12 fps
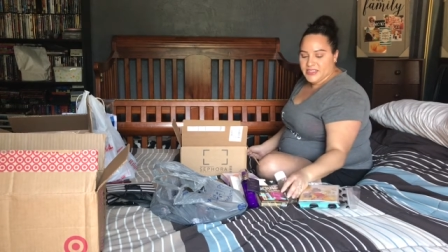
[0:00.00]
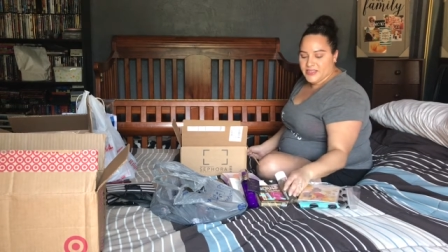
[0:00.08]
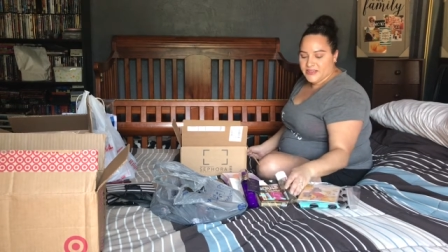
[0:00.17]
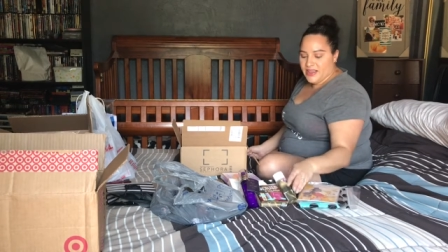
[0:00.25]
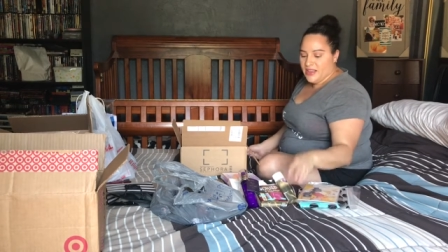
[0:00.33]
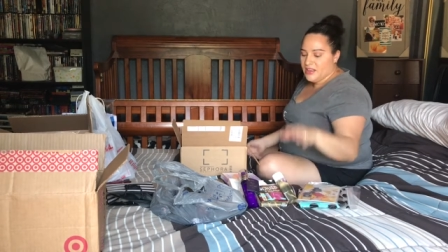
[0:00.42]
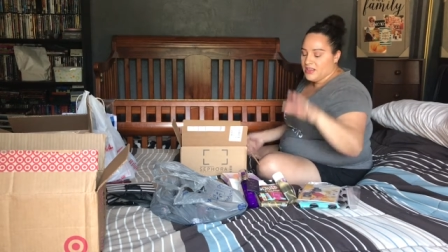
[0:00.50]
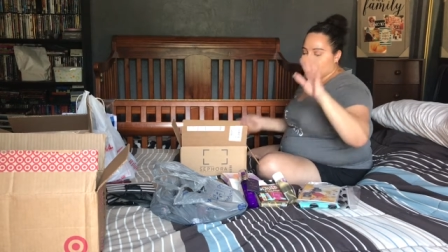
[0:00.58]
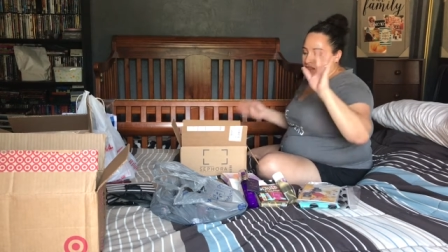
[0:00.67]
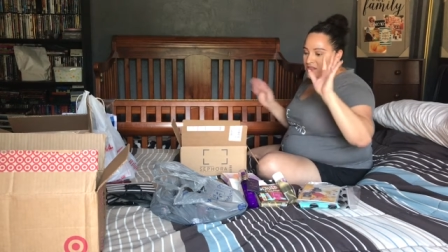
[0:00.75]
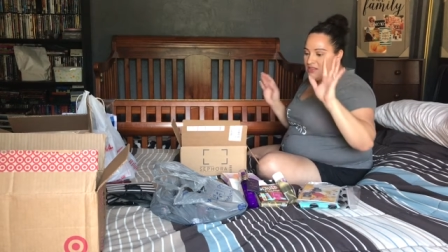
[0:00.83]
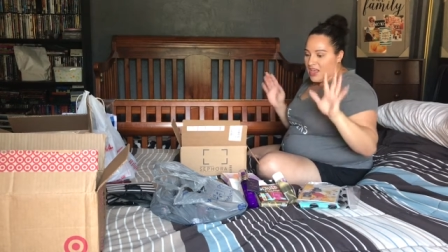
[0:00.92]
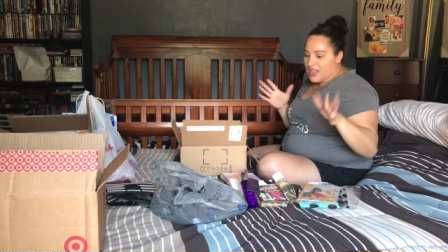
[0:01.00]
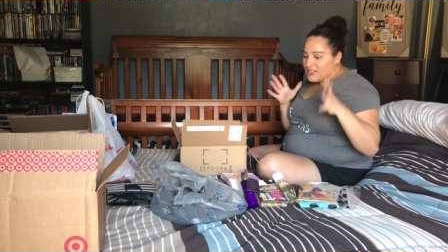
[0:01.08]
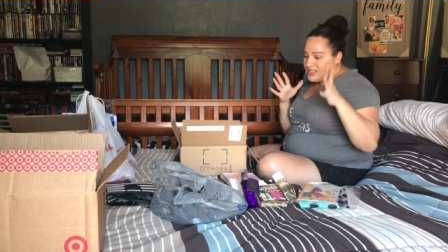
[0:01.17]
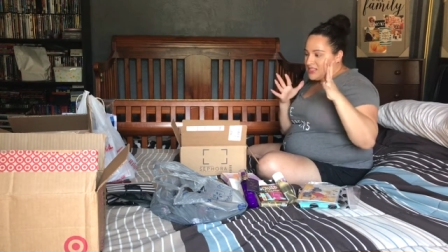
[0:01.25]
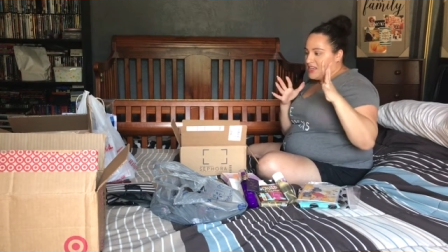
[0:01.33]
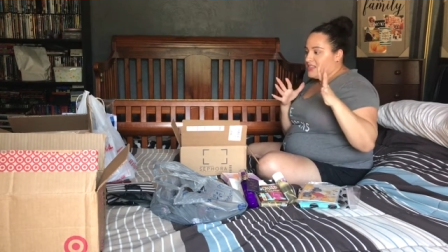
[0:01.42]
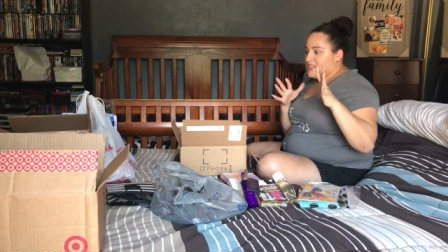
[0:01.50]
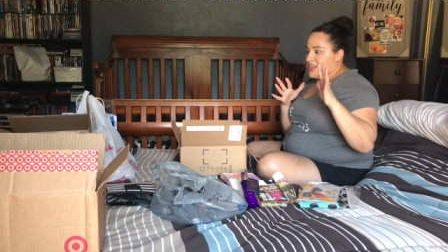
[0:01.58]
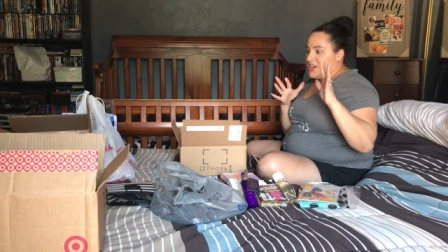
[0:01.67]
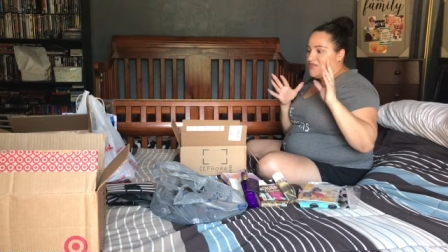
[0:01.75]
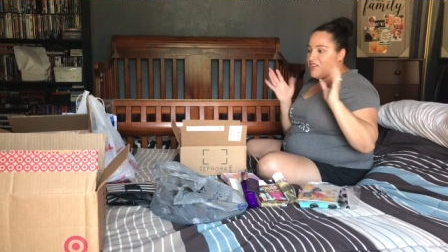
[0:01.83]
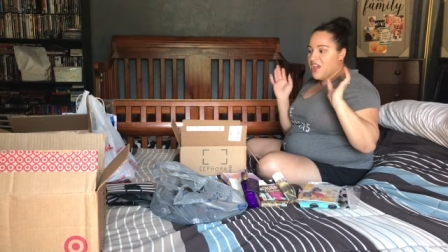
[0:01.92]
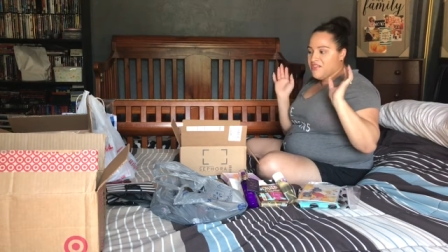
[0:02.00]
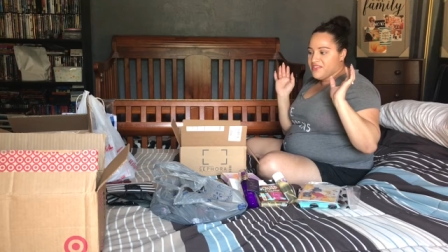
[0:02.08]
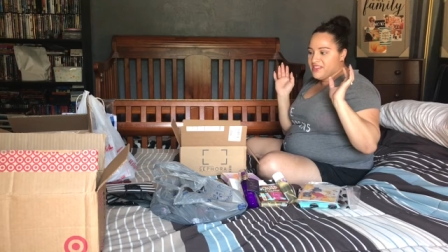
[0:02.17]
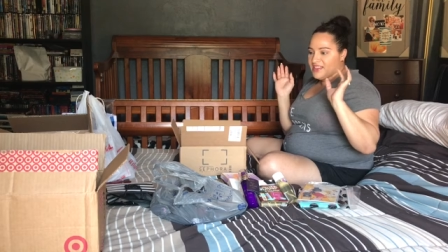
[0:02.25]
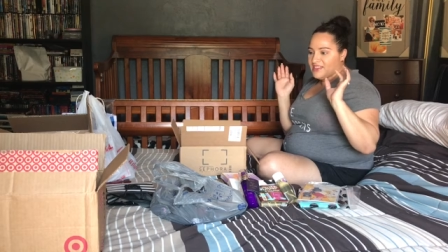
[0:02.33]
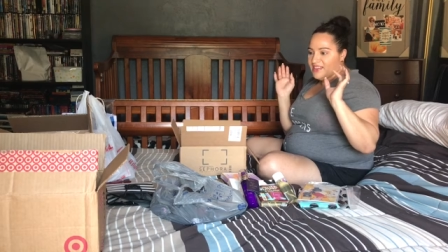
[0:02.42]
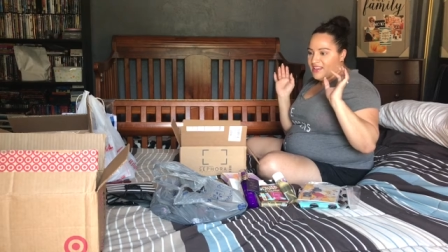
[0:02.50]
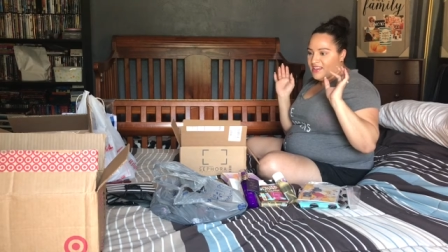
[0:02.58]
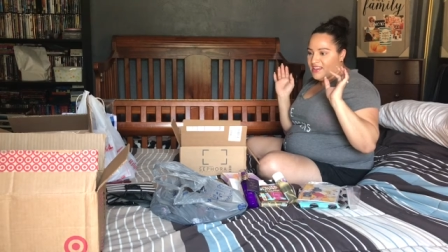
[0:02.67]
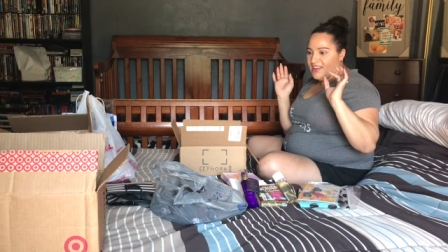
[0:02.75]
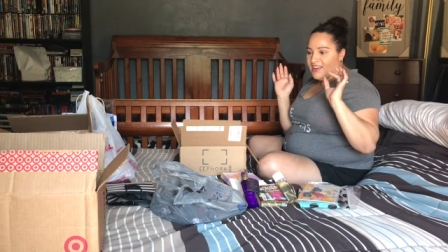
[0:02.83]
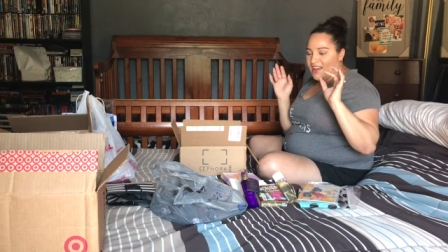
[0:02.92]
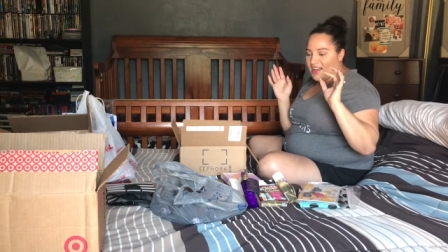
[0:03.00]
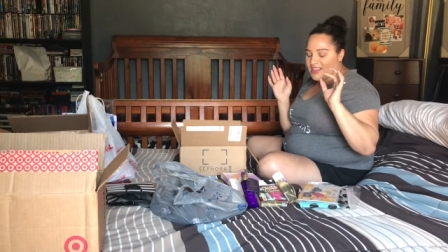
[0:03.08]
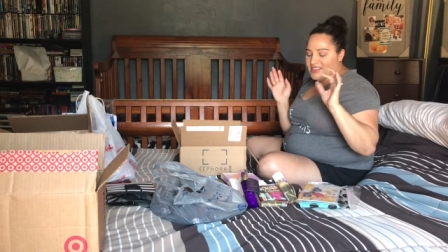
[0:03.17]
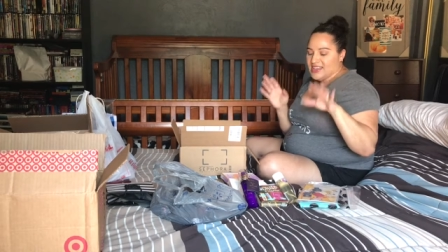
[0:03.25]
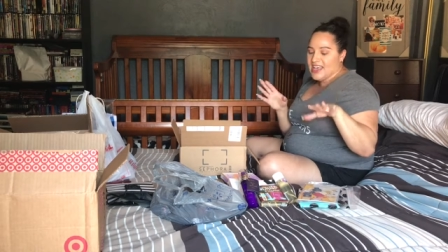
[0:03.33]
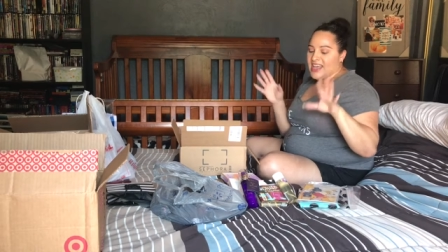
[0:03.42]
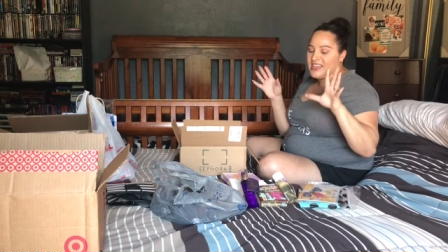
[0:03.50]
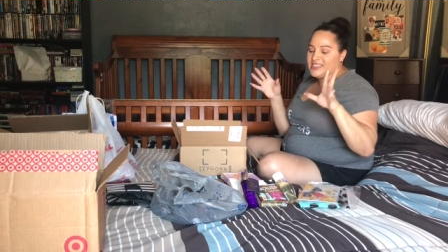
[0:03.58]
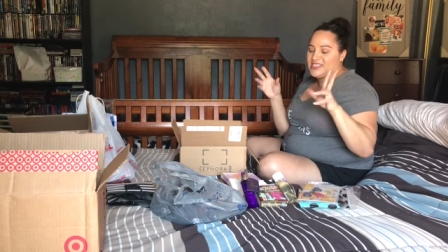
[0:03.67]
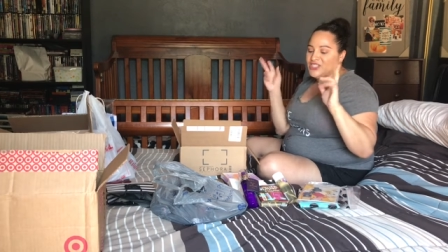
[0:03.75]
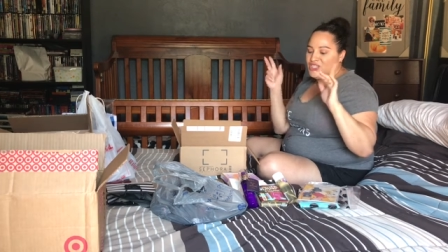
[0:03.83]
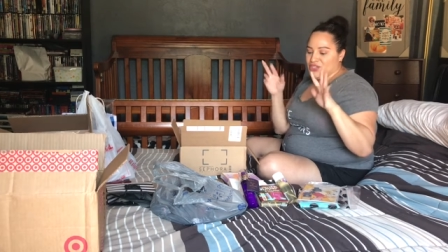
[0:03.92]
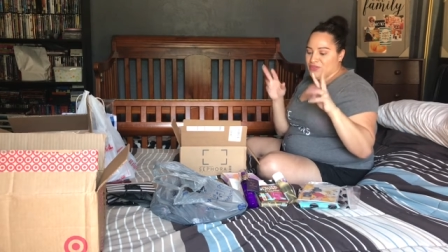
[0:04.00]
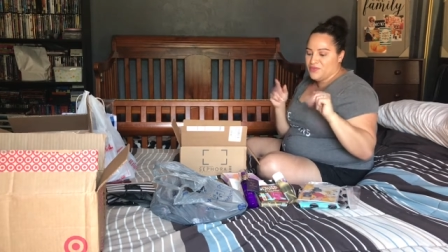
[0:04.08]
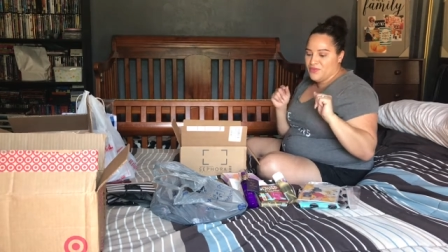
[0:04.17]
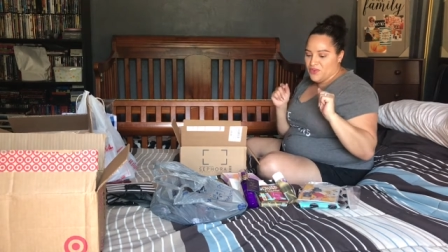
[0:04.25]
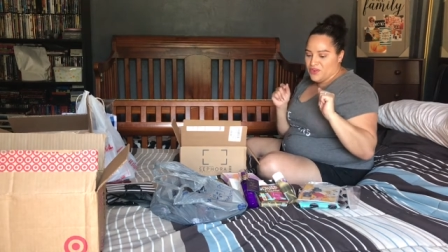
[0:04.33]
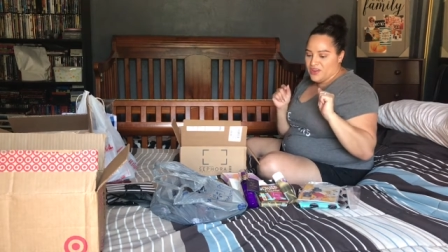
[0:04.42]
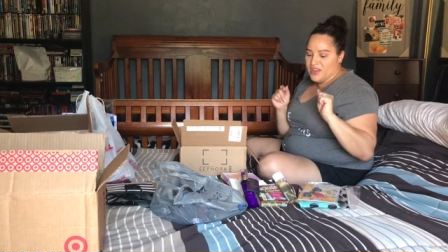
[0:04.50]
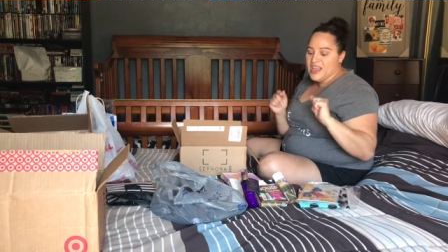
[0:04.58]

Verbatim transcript: So yeah, so that takes care of everything that I got at Sephora.